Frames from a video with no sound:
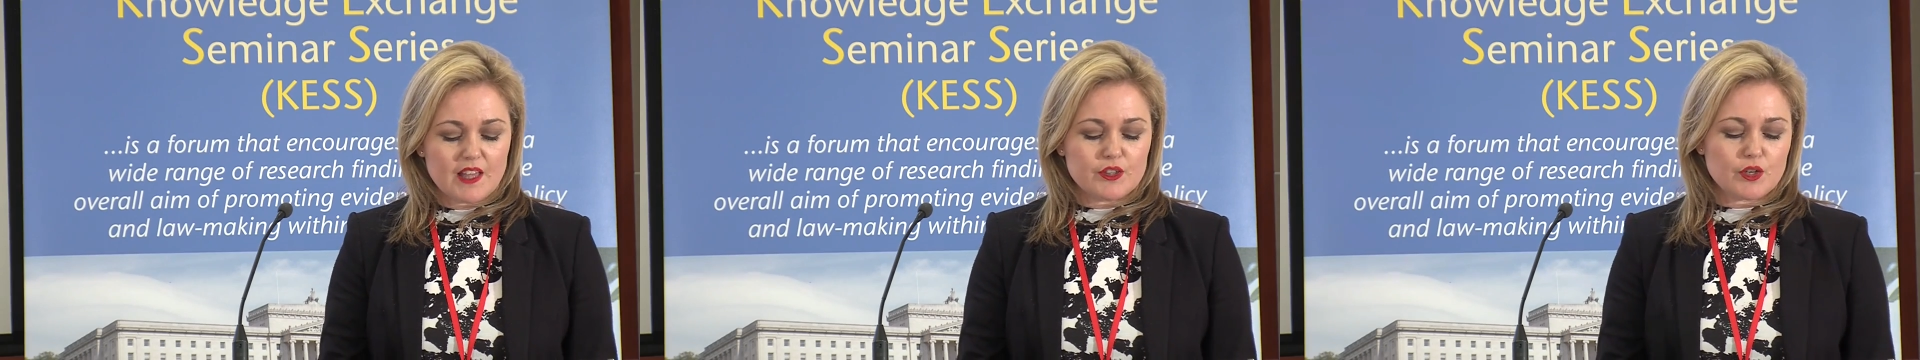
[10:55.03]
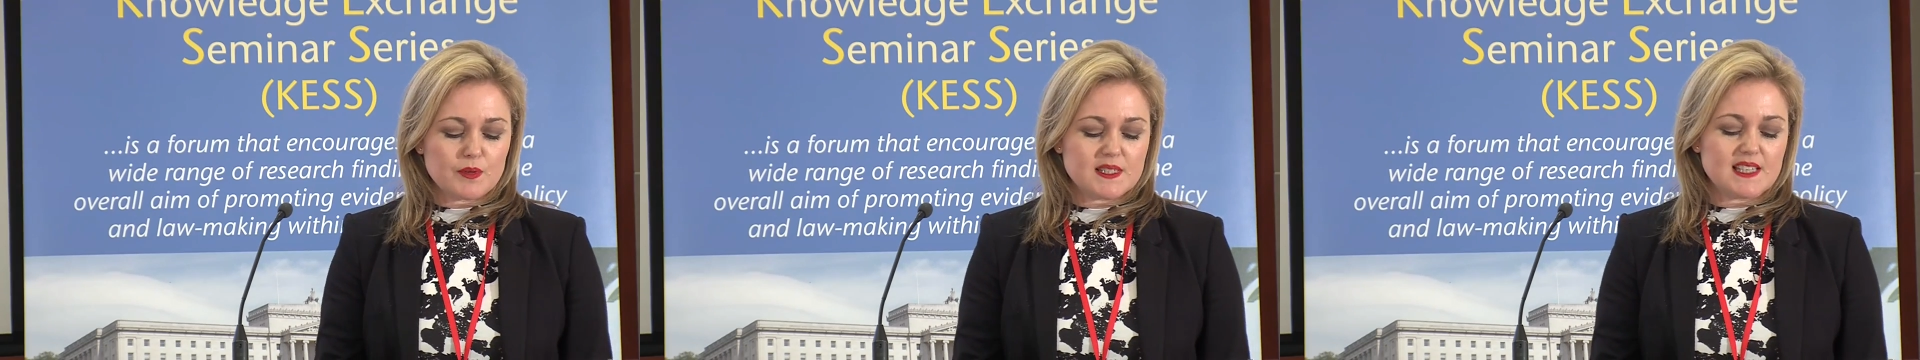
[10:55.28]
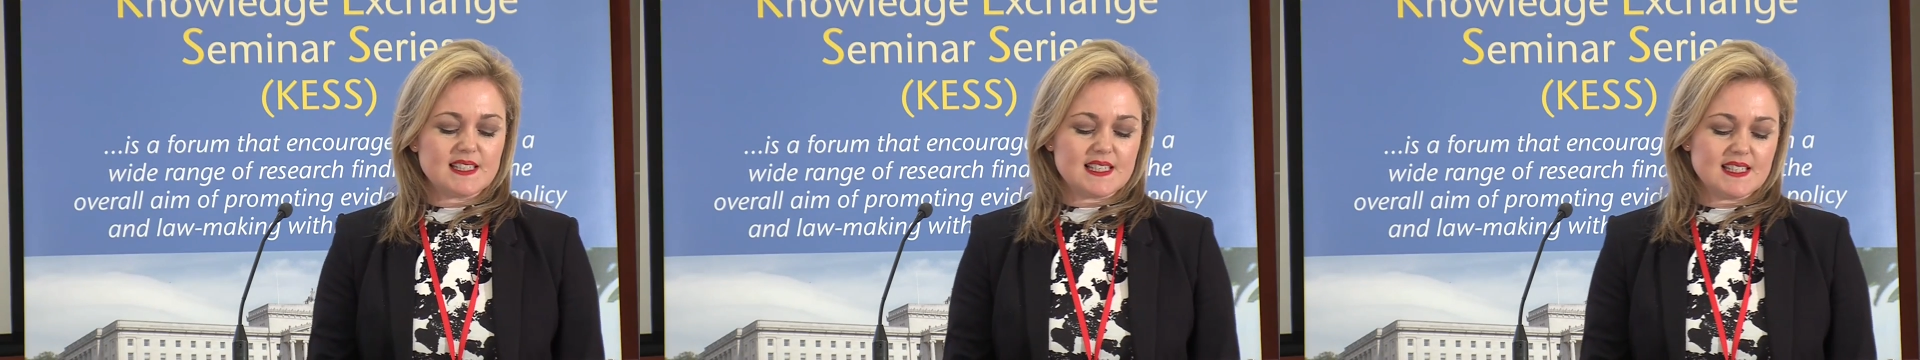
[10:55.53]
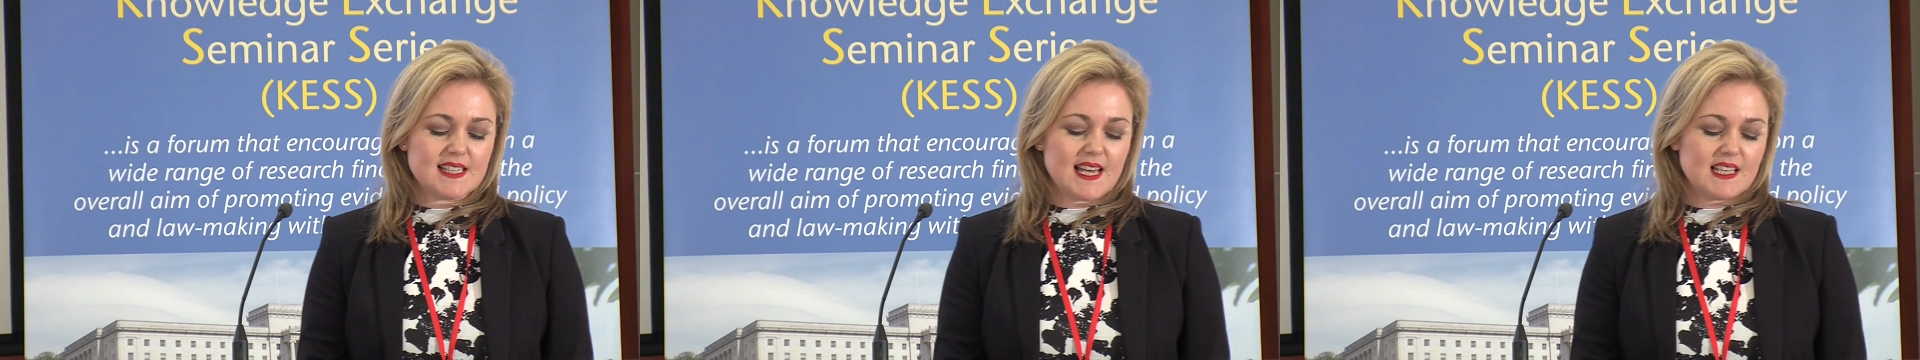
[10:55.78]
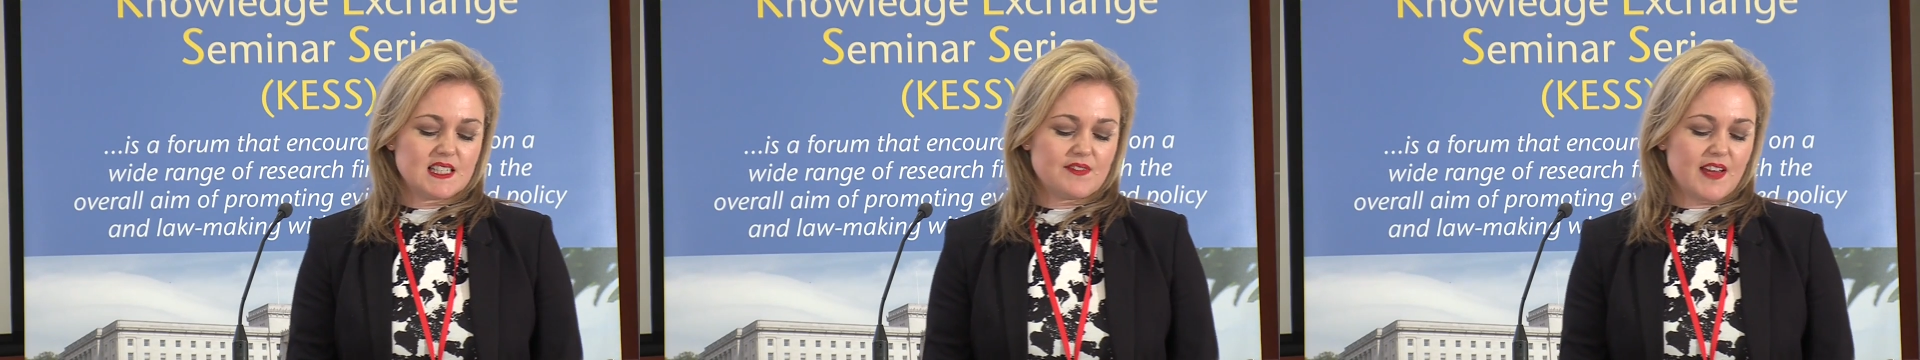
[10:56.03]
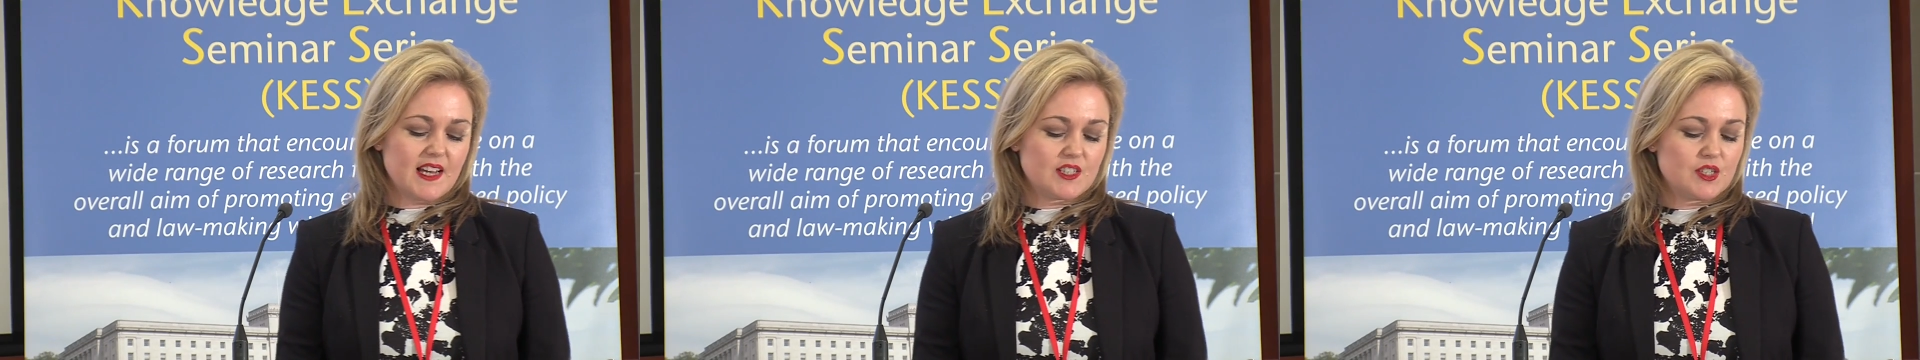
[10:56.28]
There was a
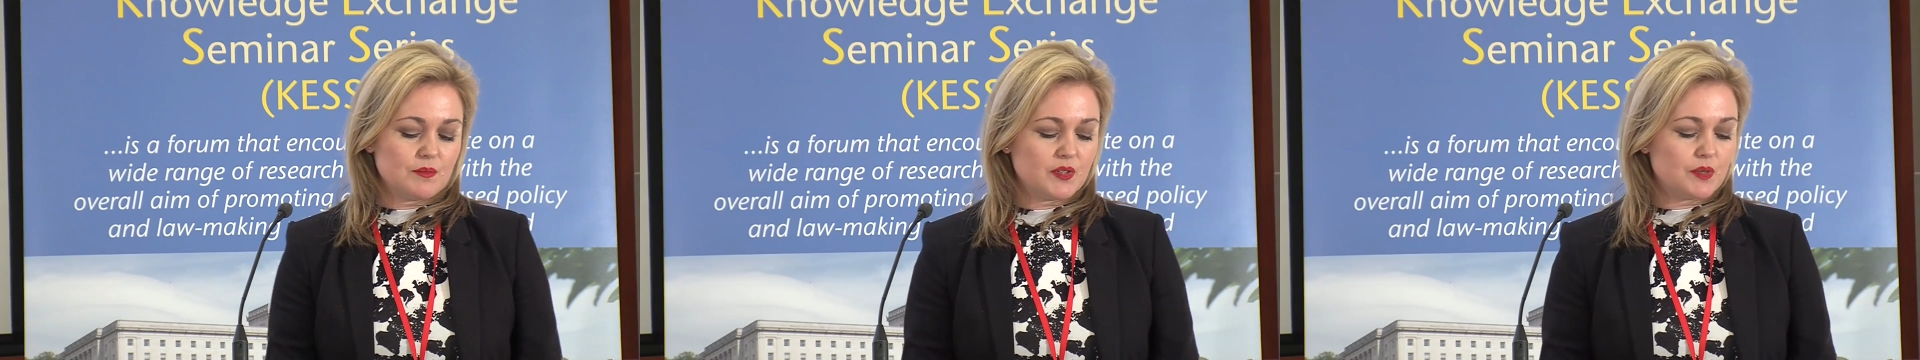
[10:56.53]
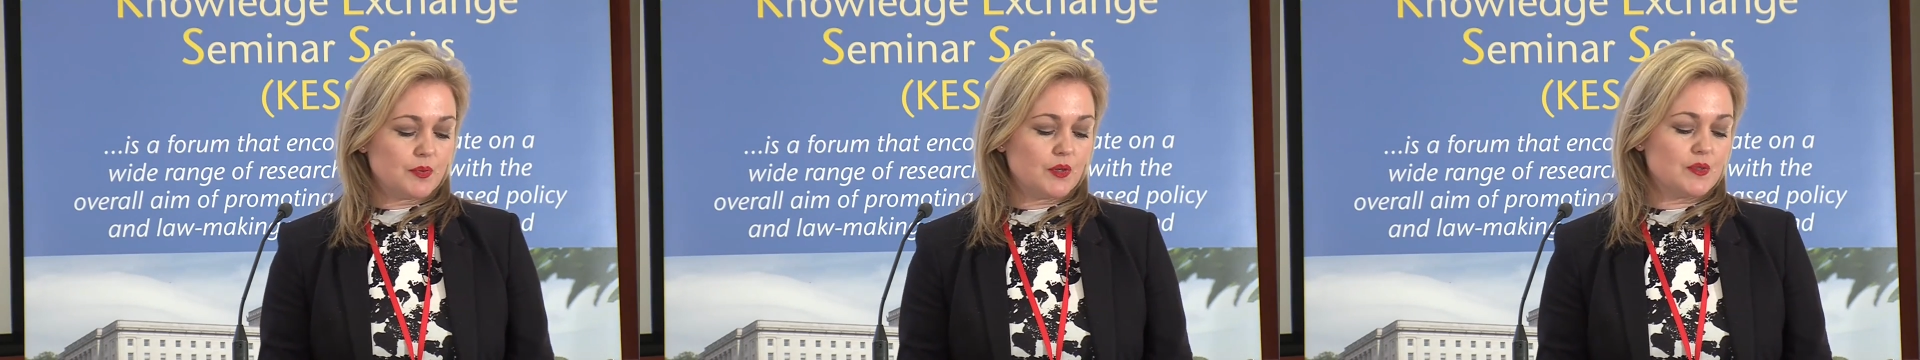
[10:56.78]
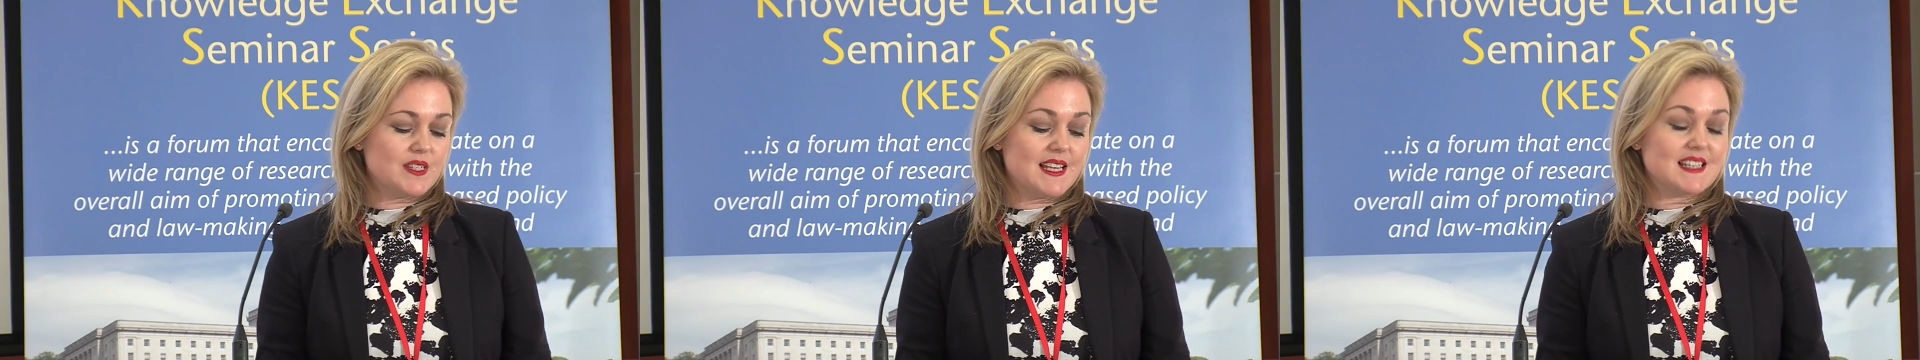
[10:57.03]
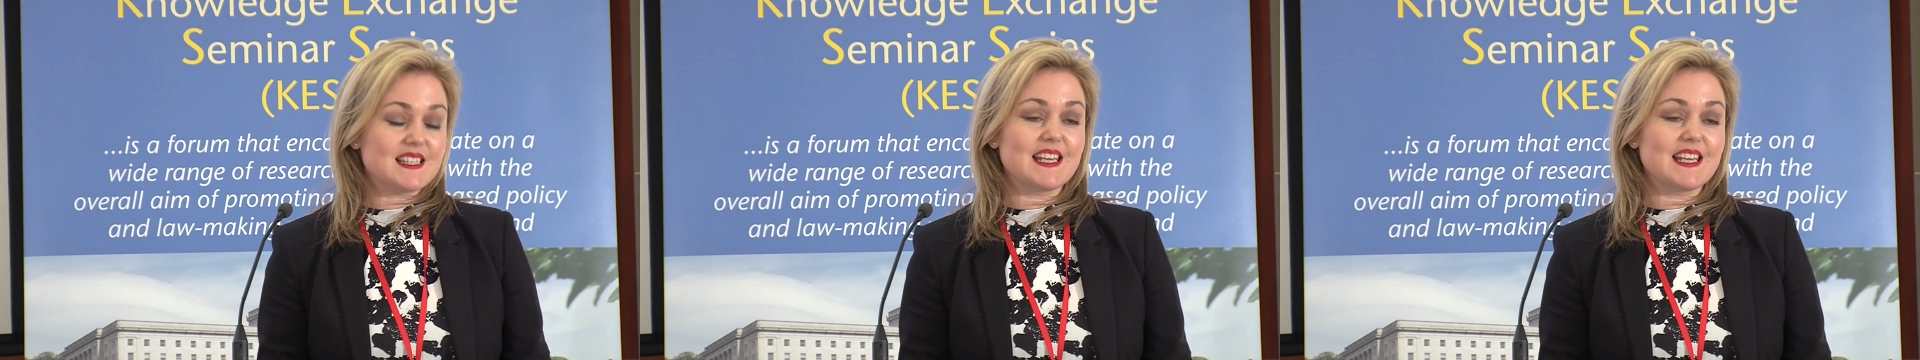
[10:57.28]
dissatisfaction with the process